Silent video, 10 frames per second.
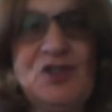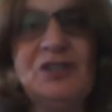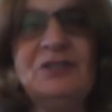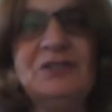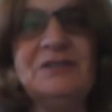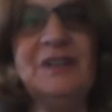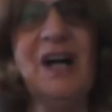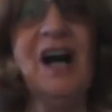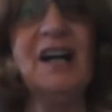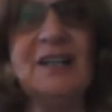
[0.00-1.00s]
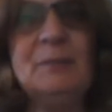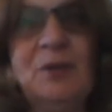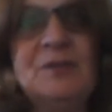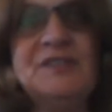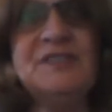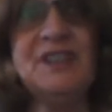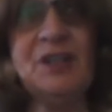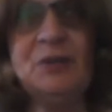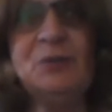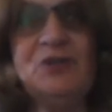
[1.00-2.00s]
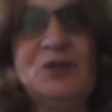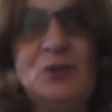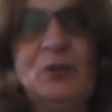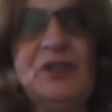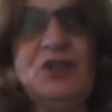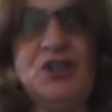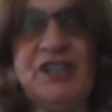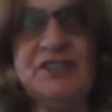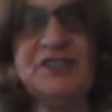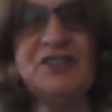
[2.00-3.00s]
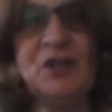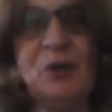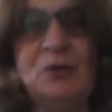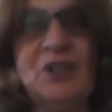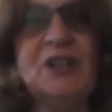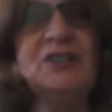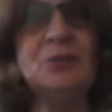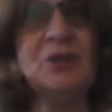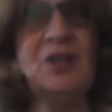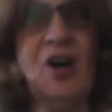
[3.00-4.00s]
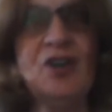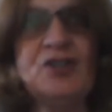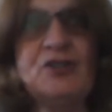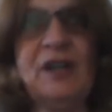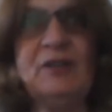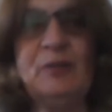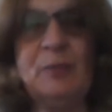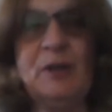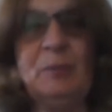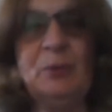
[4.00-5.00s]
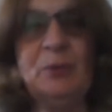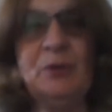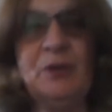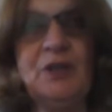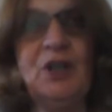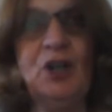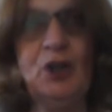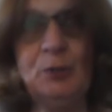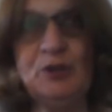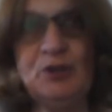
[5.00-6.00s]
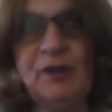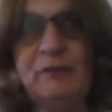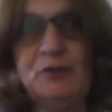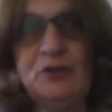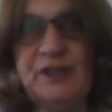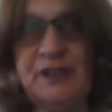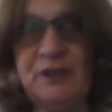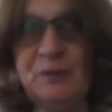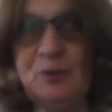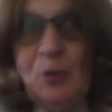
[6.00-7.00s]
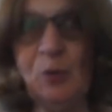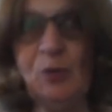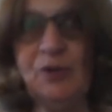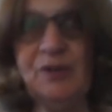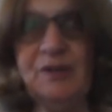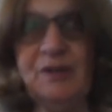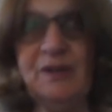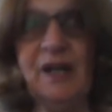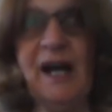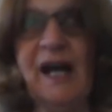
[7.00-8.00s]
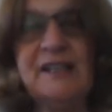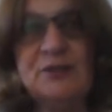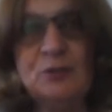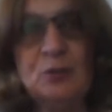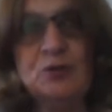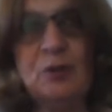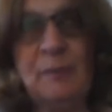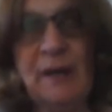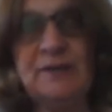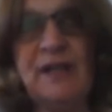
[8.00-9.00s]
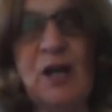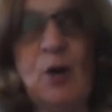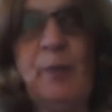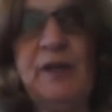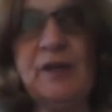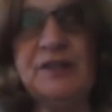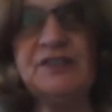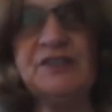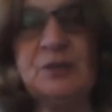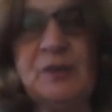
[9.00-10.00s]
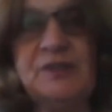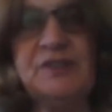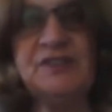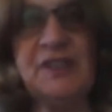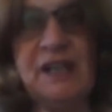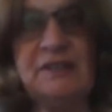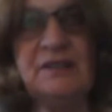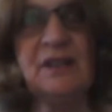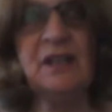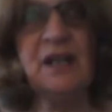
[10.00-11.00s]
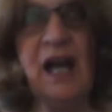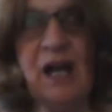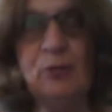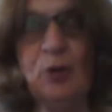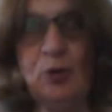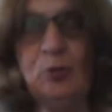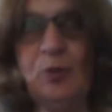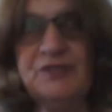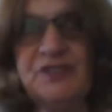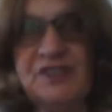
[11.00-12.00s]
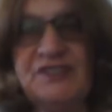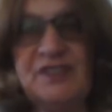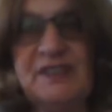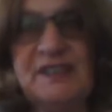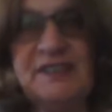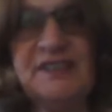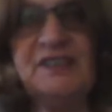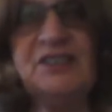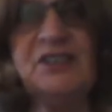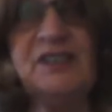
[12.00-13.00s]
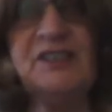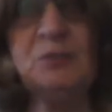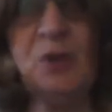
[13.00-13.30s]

Jill, and I'm going to tell you a story Jesus told to a large crowd of people who had travelled to hear him talk. And it's also about helping us to understand how God wants us to listen to his